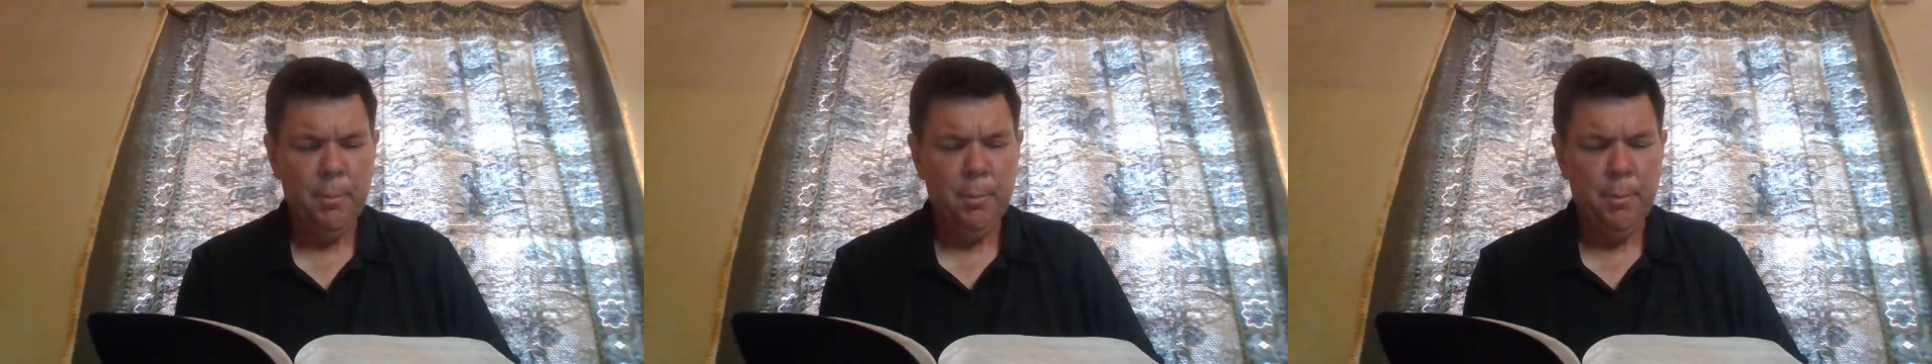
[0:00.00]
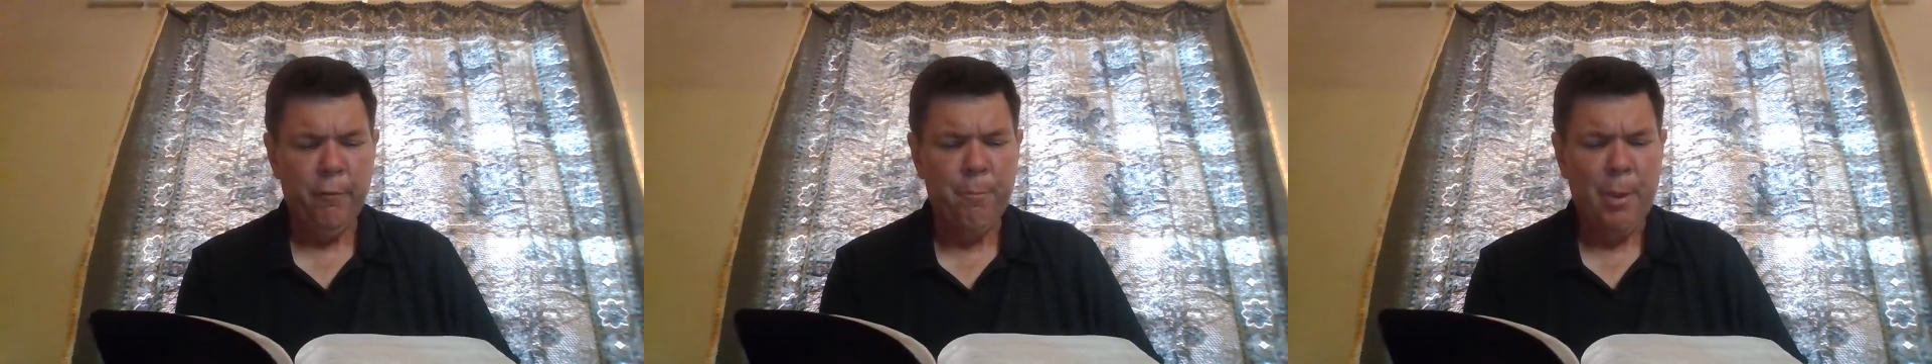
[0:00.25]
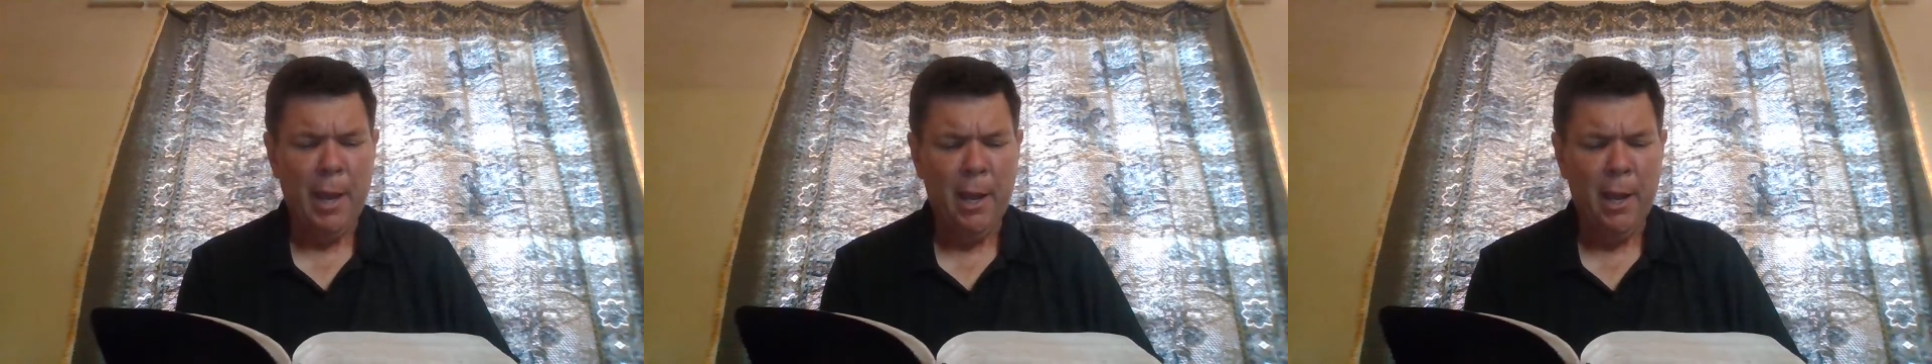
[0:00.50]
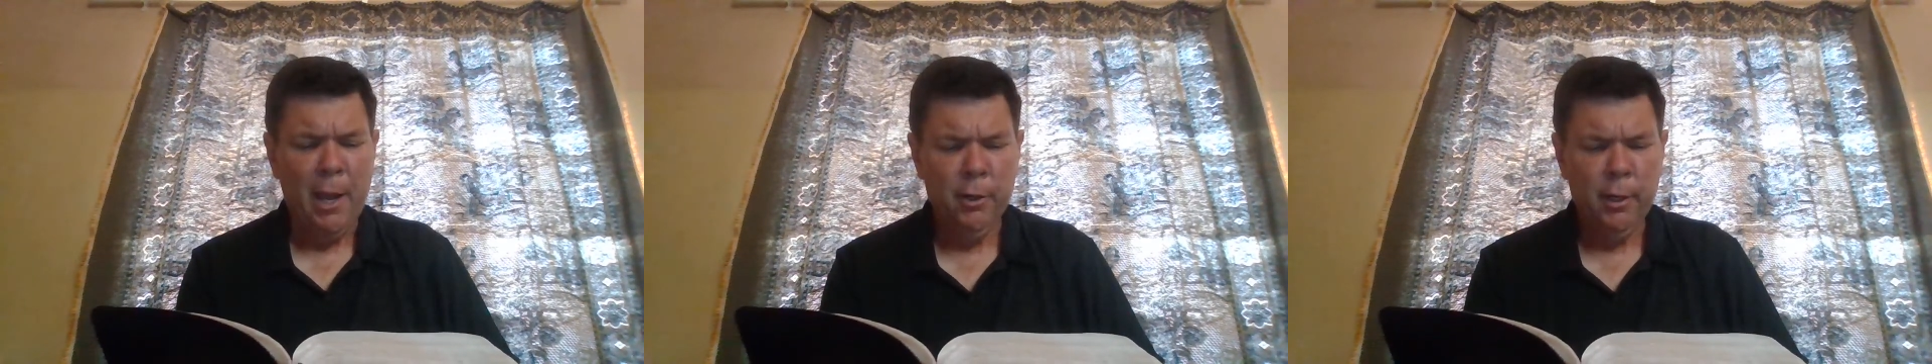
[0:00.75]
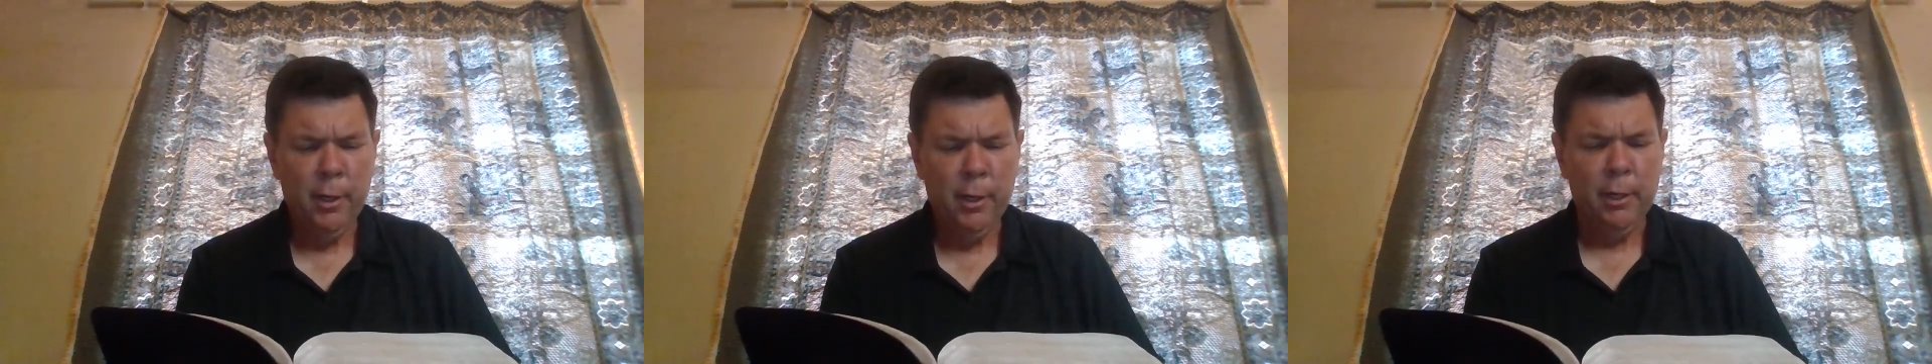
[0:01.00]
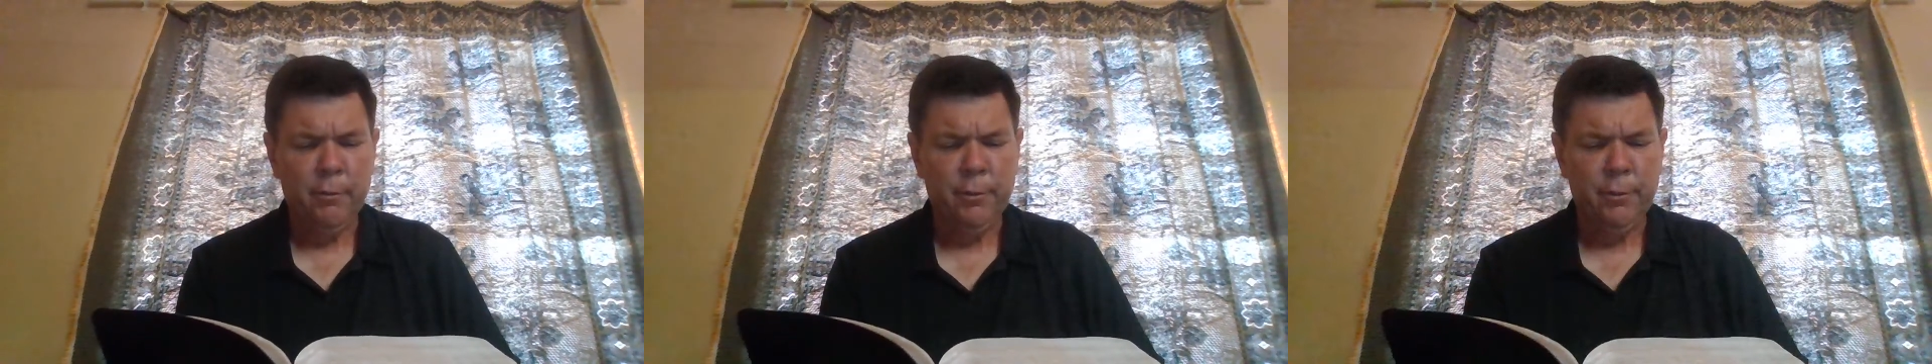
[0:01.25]
but of power
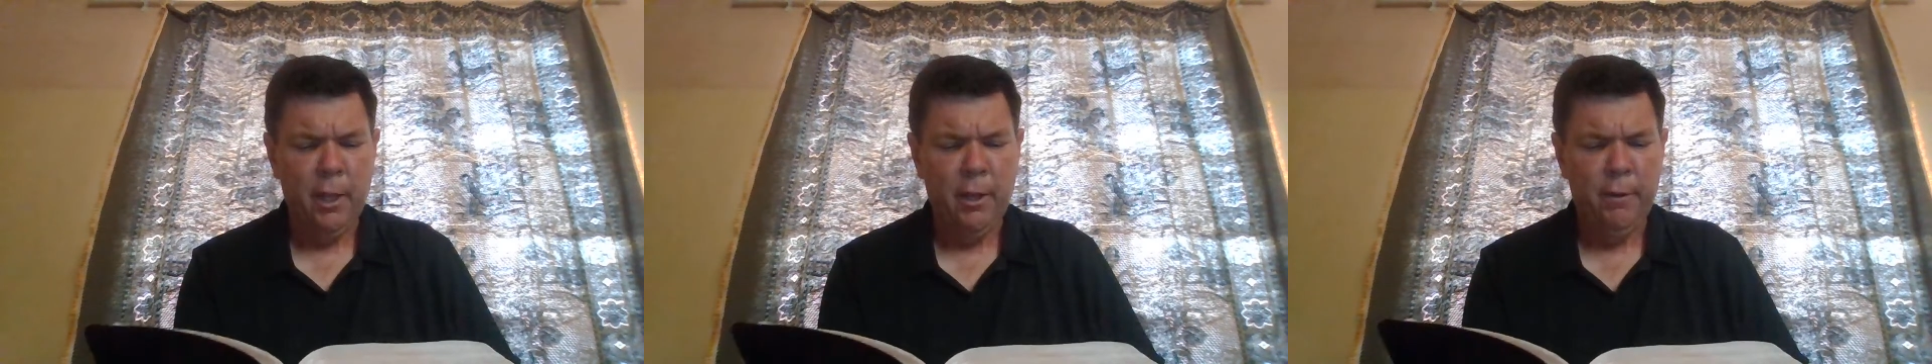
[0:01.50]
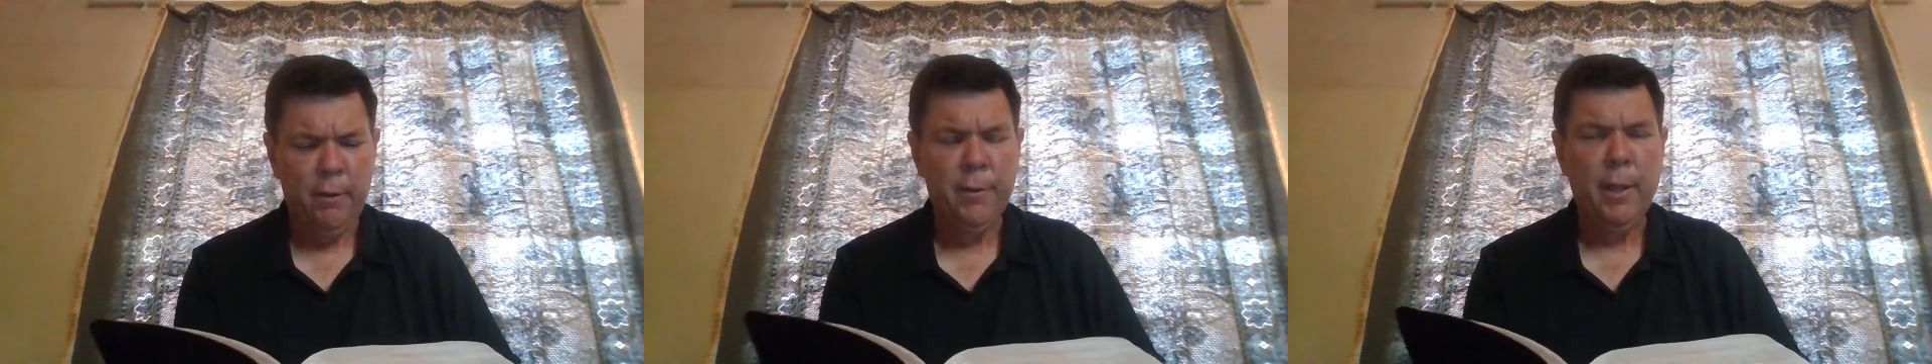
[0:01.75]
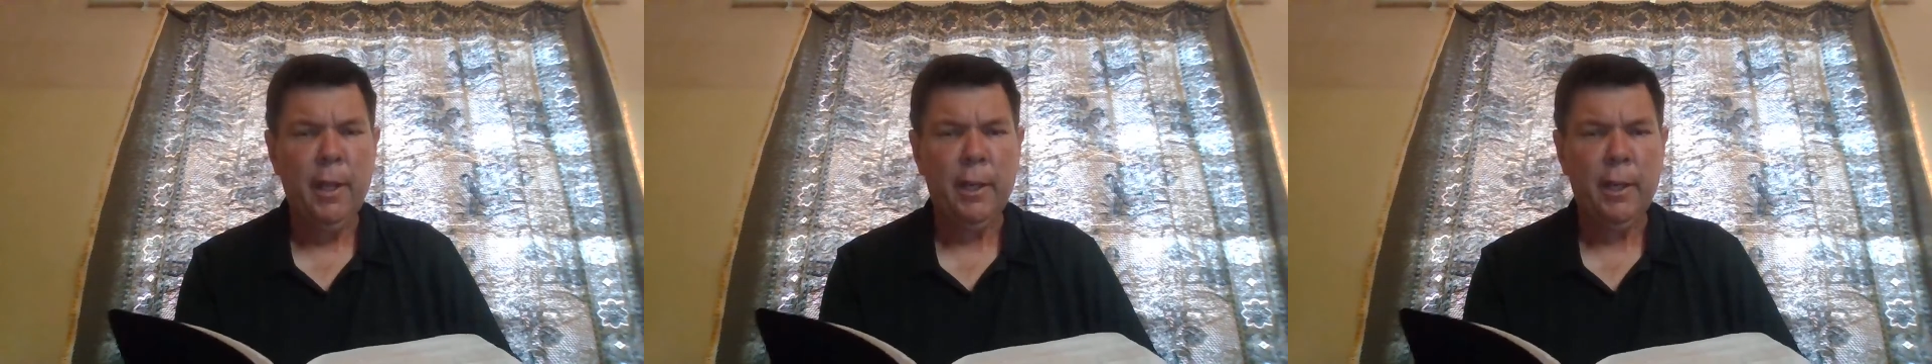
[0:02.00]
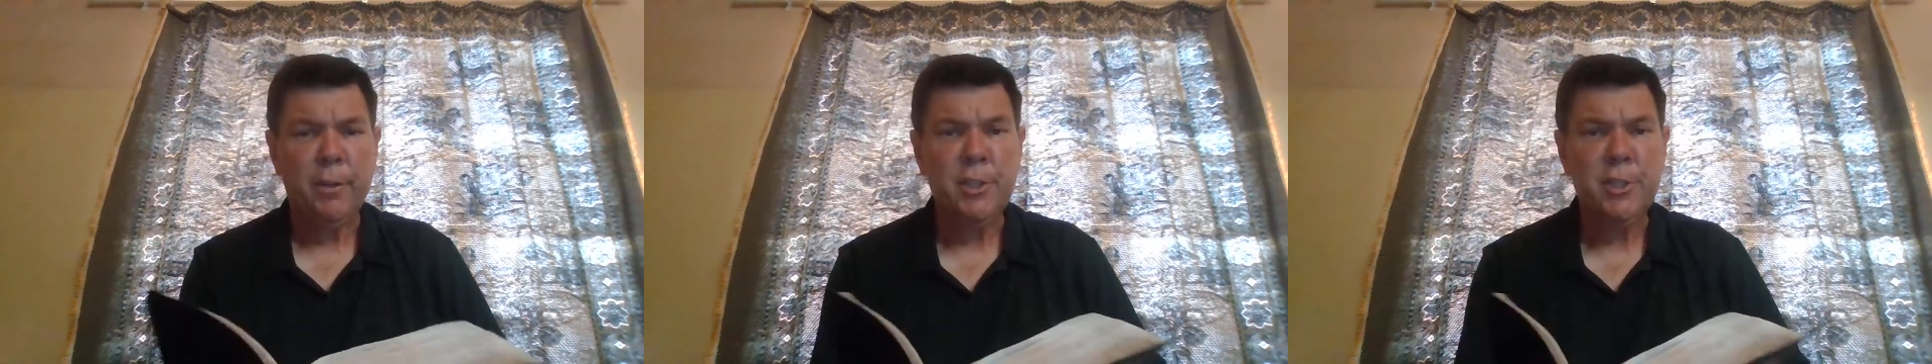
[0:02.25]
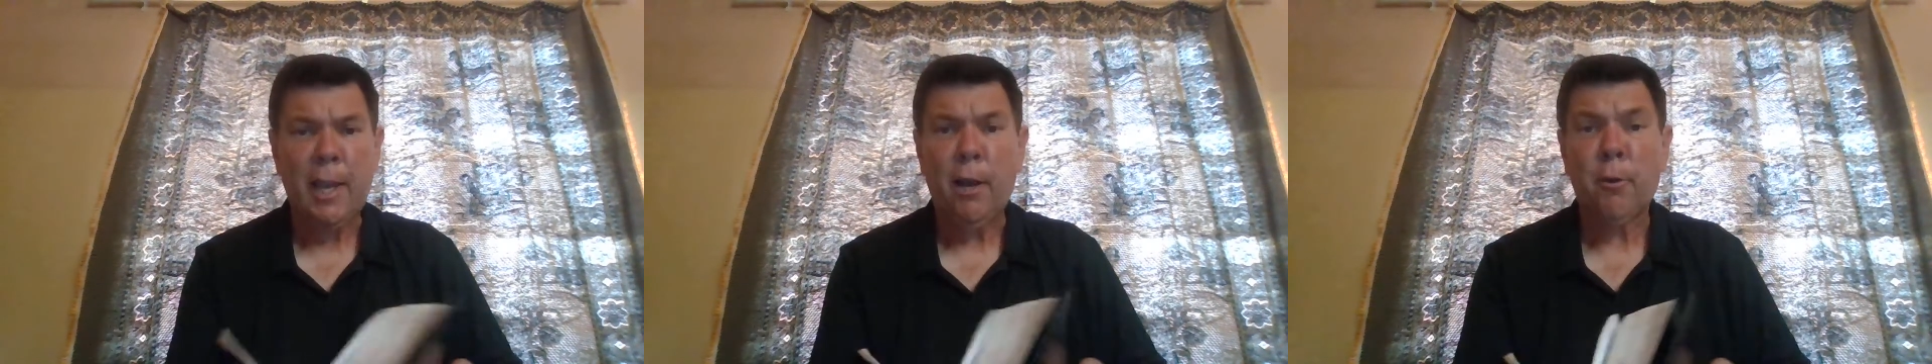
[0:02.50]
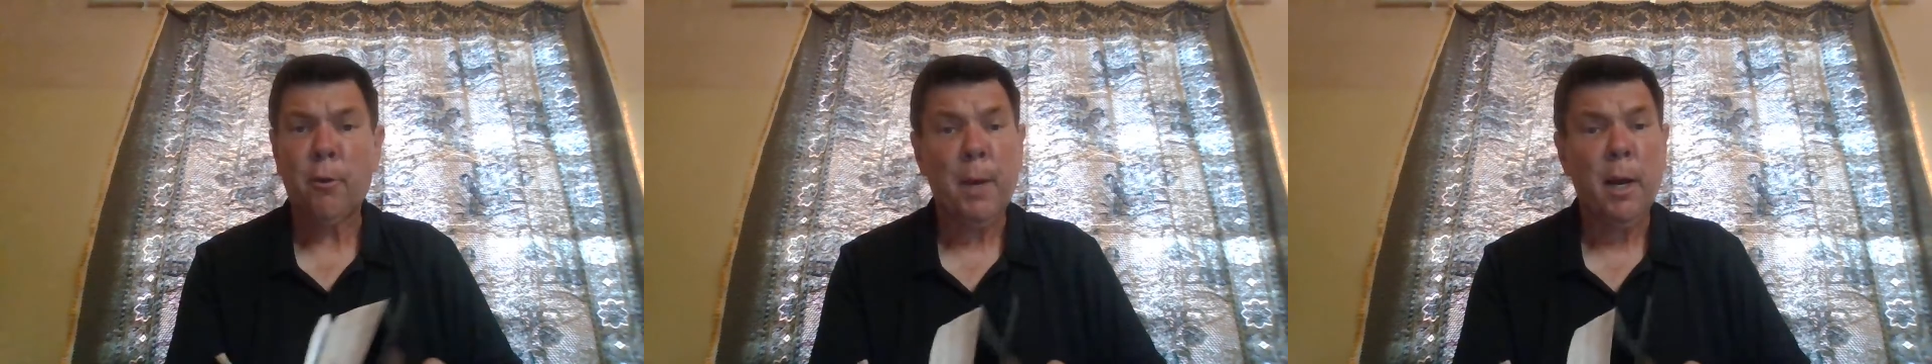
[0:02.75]
and of love and of a
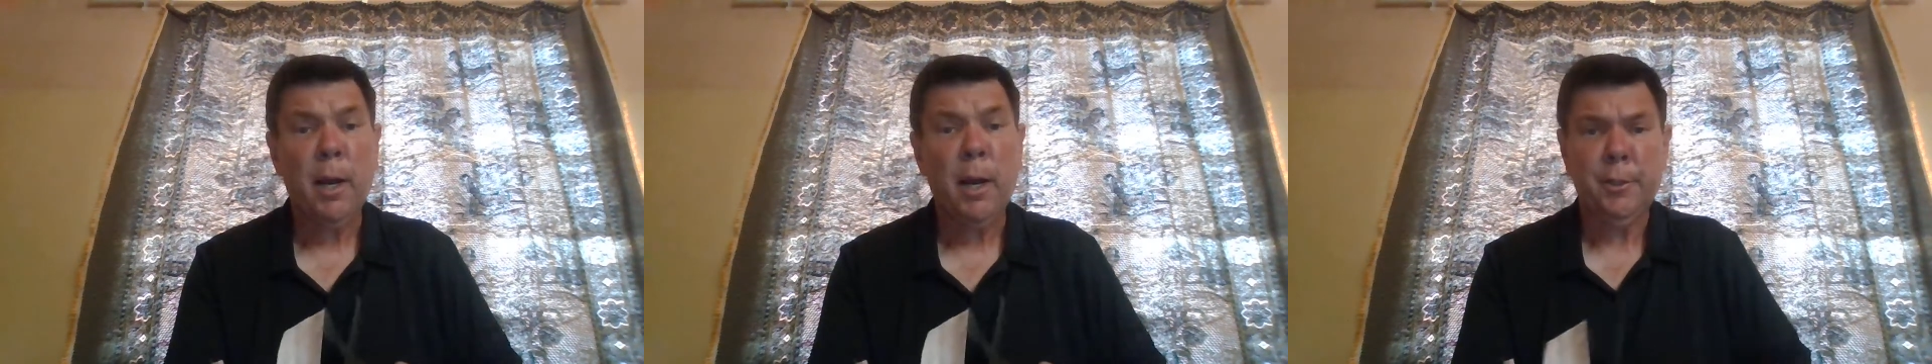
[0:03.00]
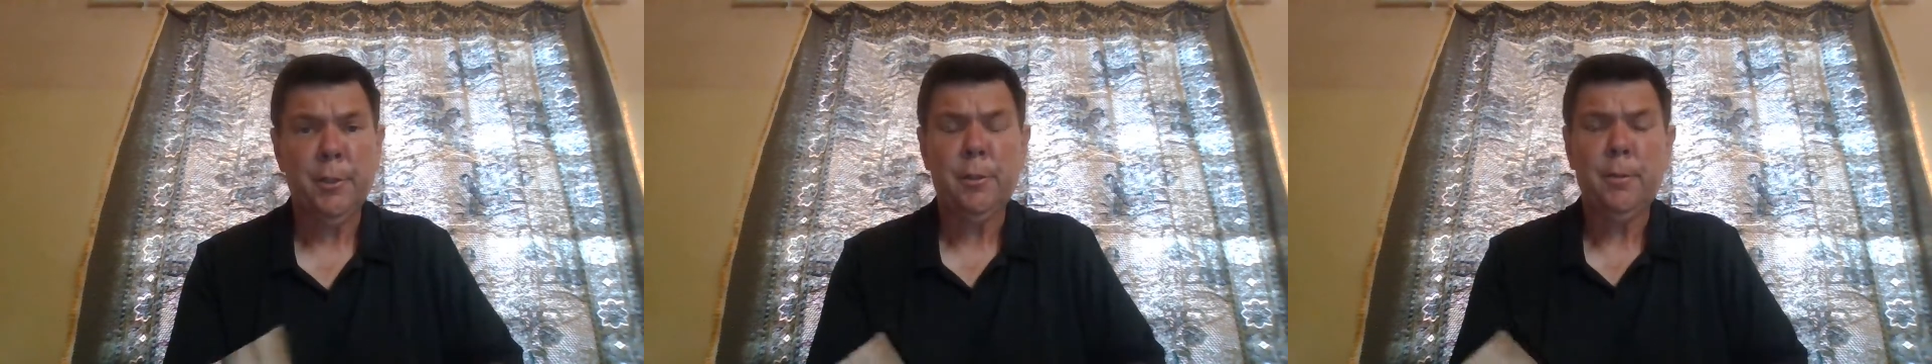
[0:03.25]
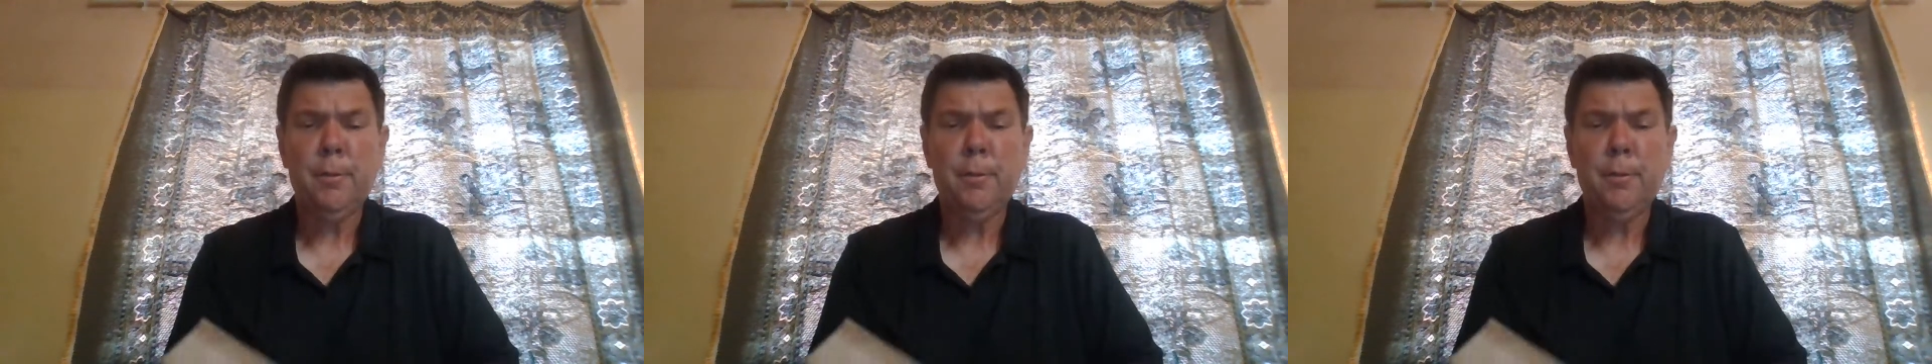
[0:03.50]
sound mind.